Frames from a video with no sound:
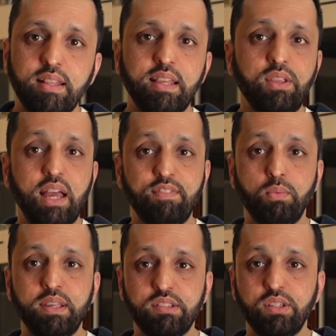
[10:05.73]
Then you haven't
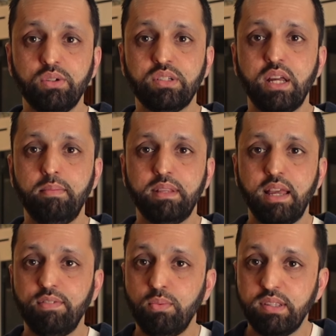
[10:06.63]
wasted your time, they
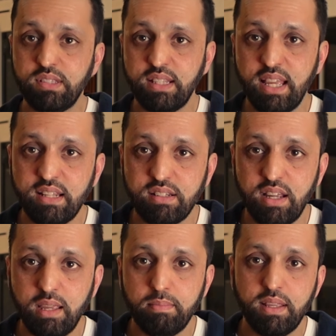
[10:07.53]
haven't wasted their
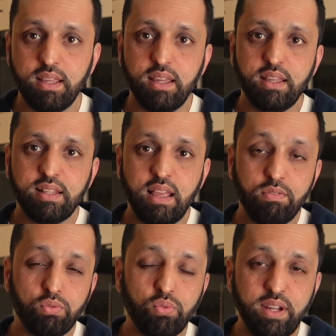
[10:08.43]
time. That
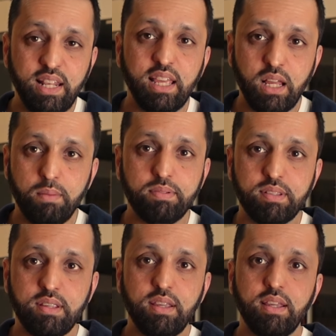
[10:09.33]
really helps
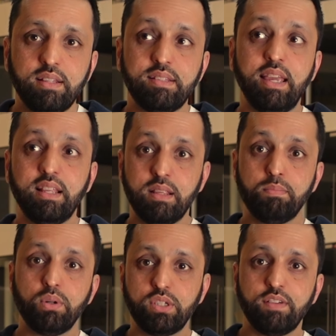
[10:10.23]
take the
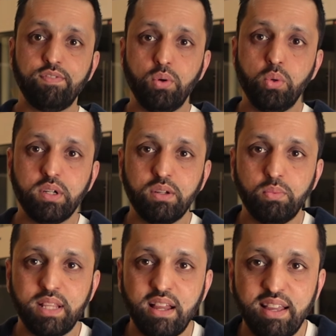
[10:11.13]
project forward
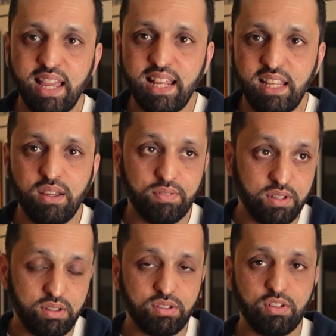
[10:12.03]
without any of
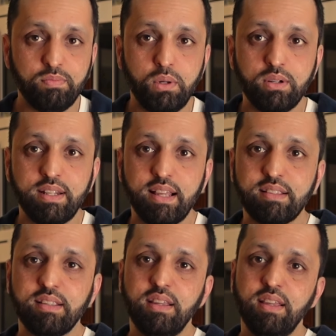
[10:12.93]
those sort of
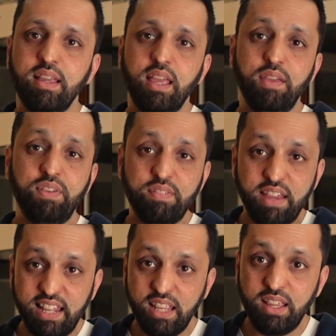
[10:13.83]
bottlenecks. If you have
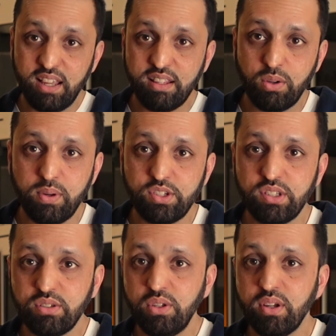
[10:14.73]
any other
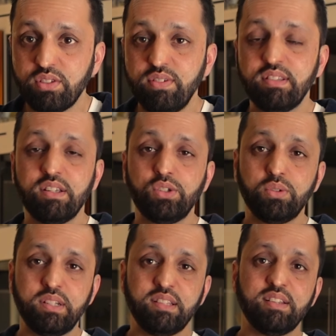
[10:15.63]
questions on UX research or
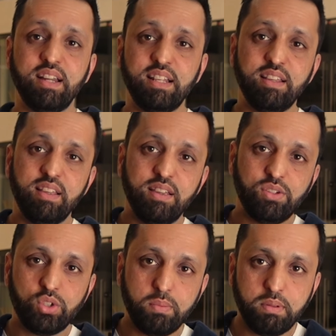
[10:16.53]
design,
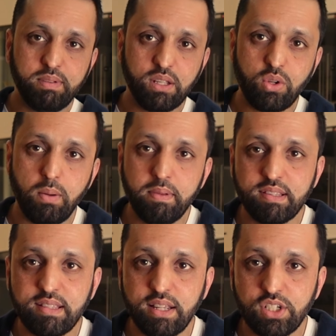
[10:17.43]
drop them in the comment
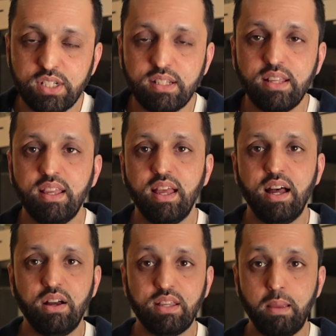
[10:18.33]
section.
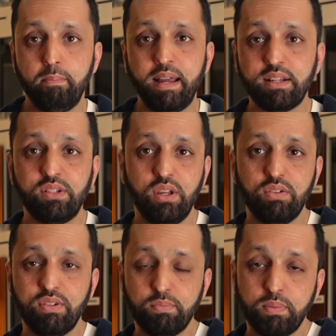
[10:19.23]
I'll get back to you, I'll
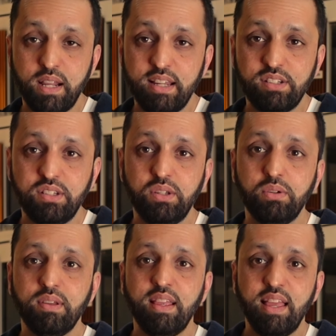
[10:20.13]
reply to
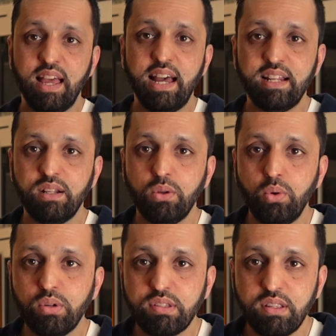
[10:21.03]
you, and I'll
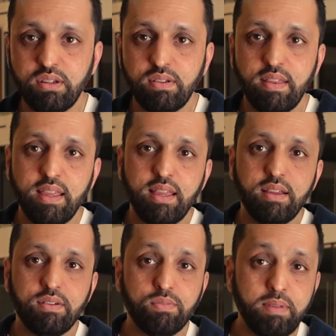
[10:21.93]
also
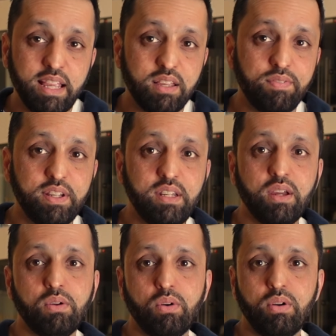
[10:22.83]
make a
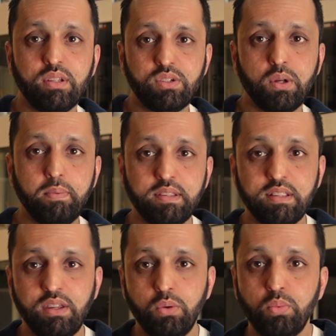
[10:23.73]
video on the topics
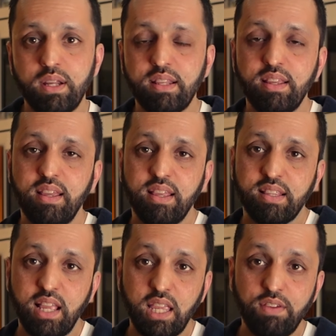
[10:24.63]
that you want.
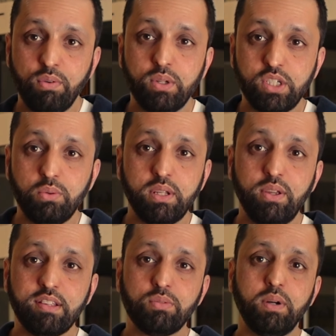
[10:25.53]
Thank you for watching One
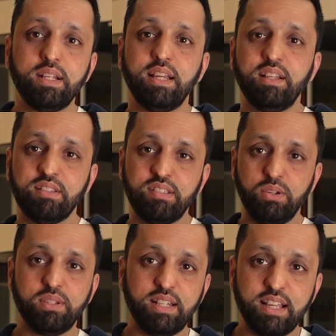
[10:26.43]
UX One, and I'll see you
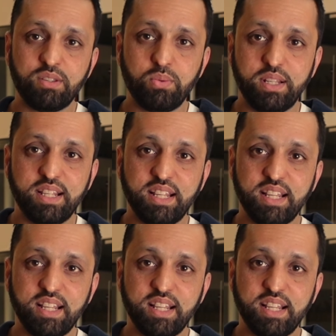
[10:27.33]
on the next one.